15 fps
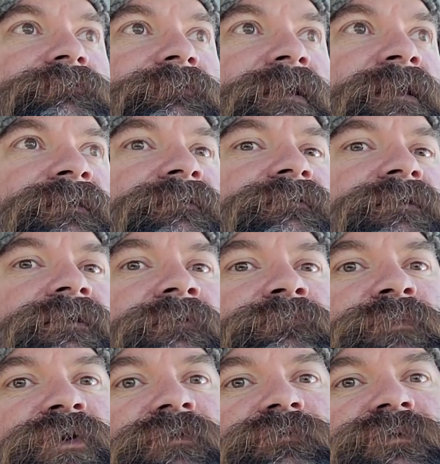and
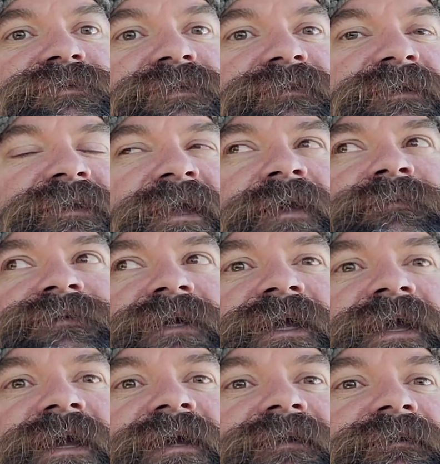part of it was the games I
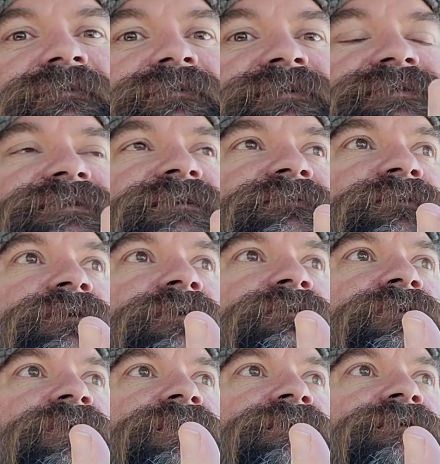had a list of
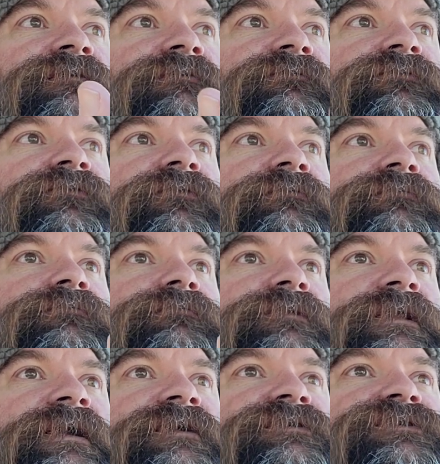already from
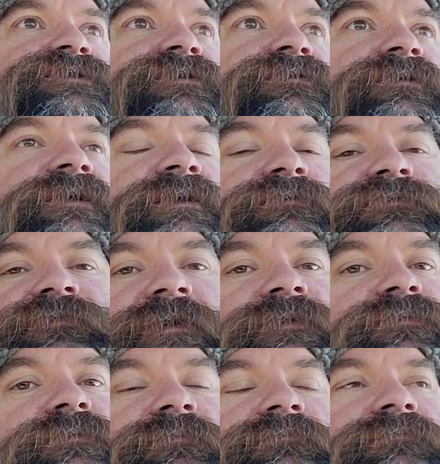last year, and I was fine
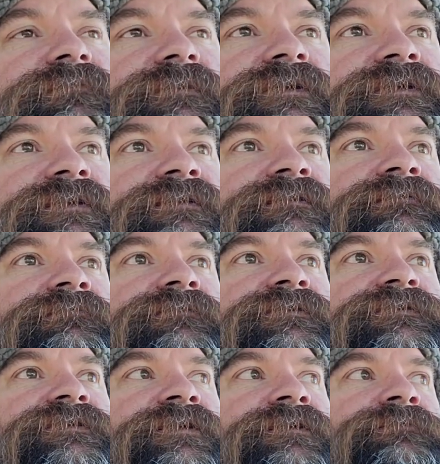with
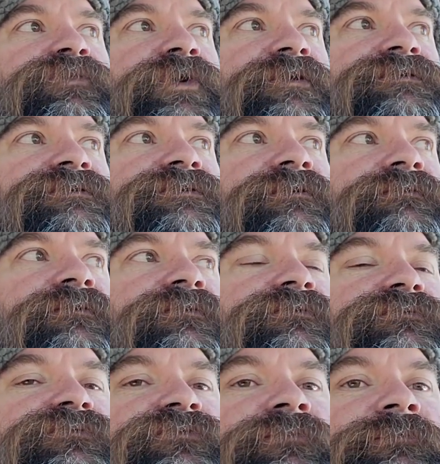sticking prices on
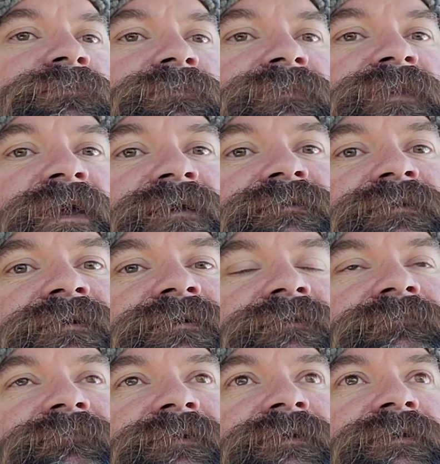those from that time.